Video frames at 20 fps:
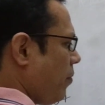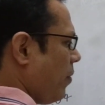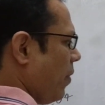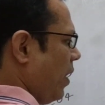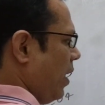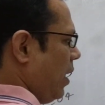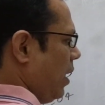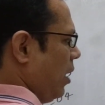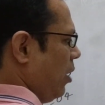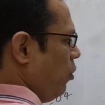
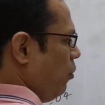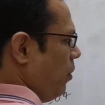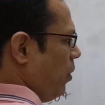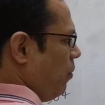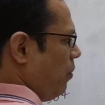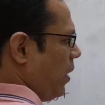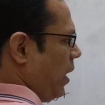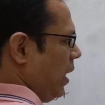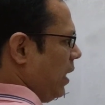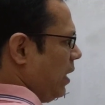then you will
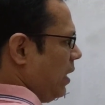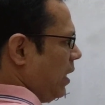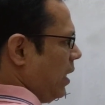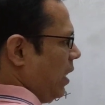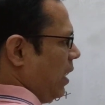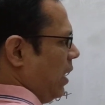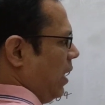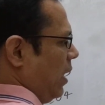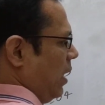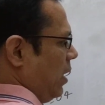find
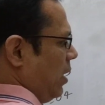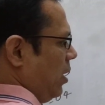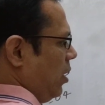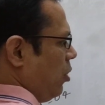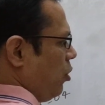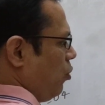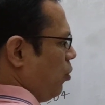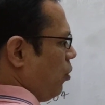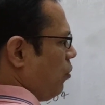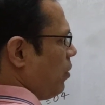
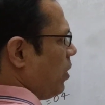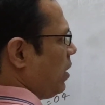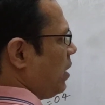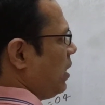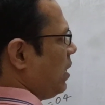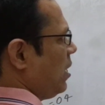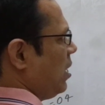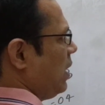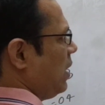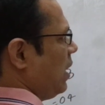these two
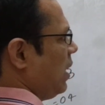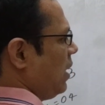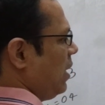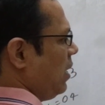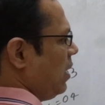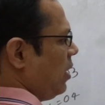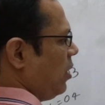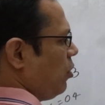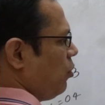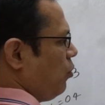equations is
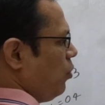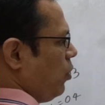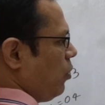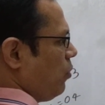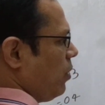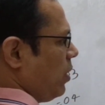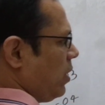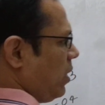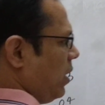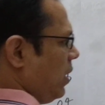nothing. These two
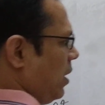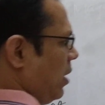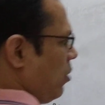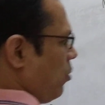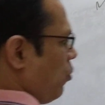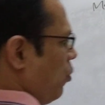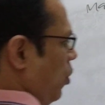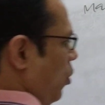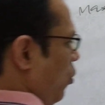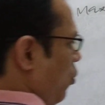equations is going to